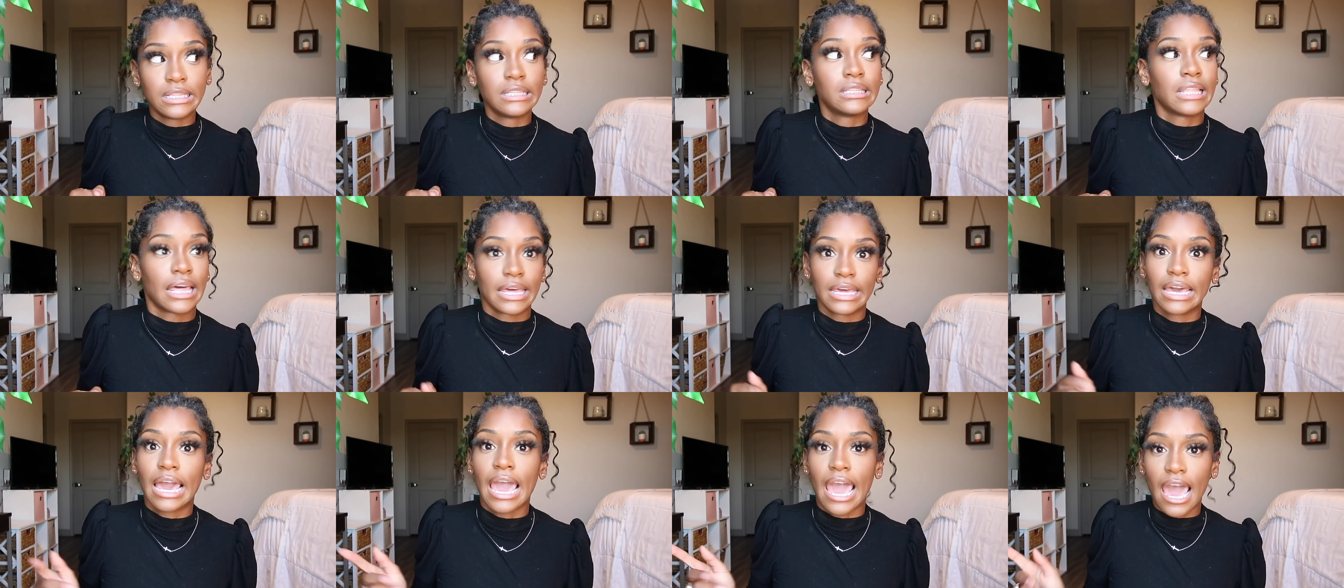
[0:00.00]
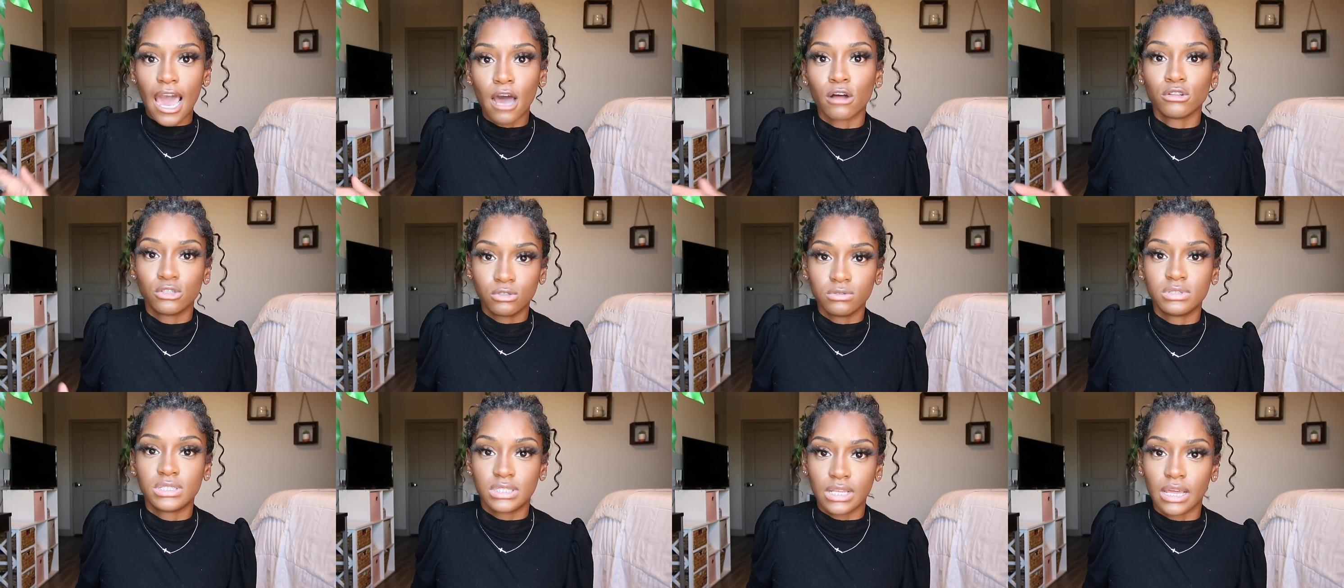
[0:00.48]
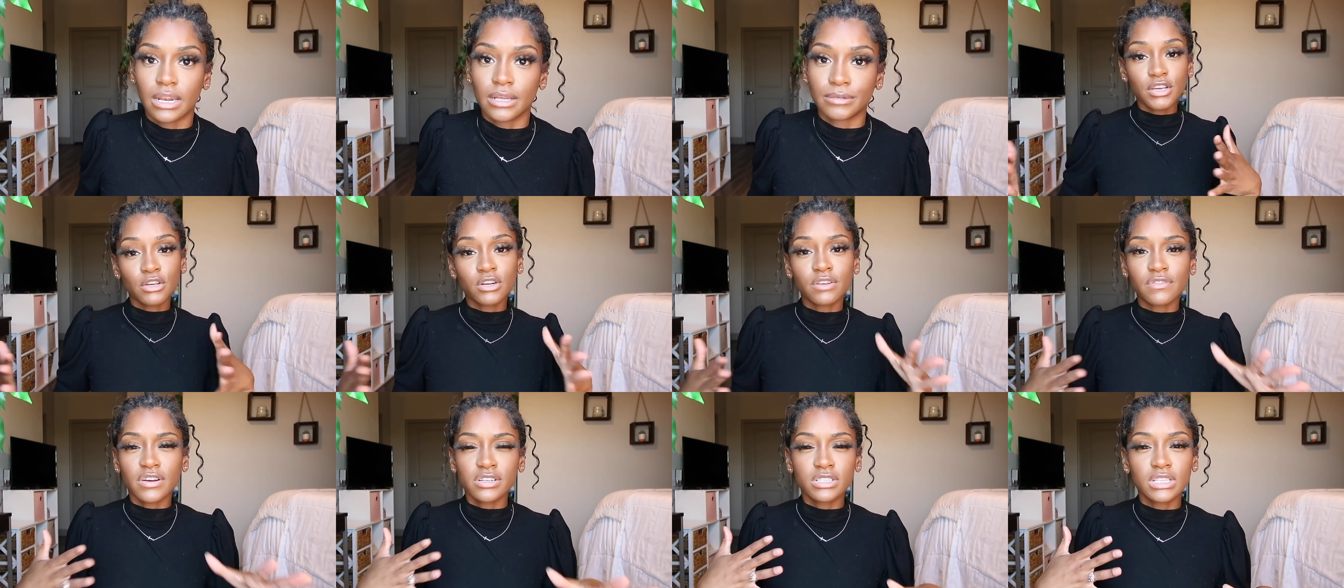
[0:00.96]
like how to study. Every
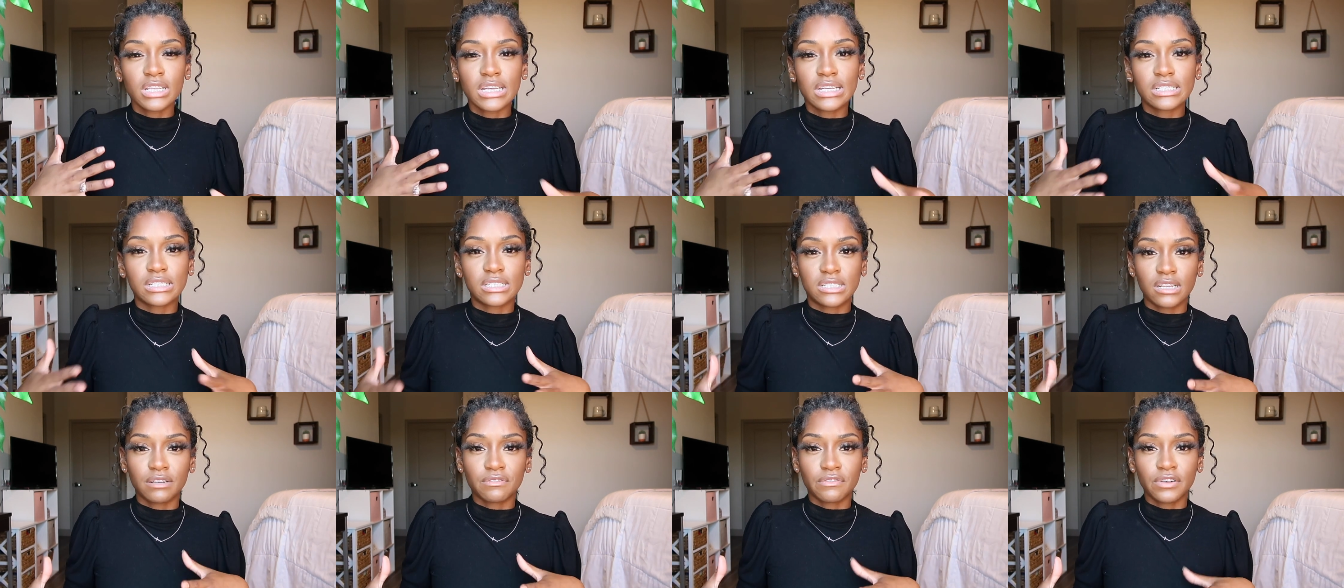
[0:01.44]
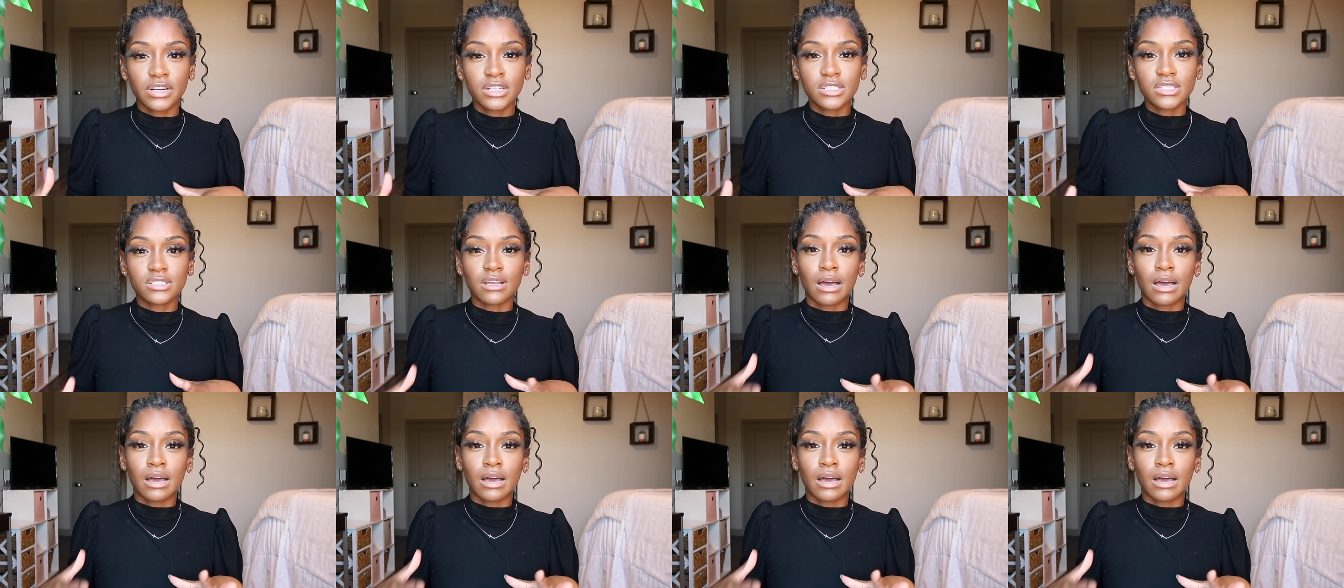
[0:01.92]
university is different,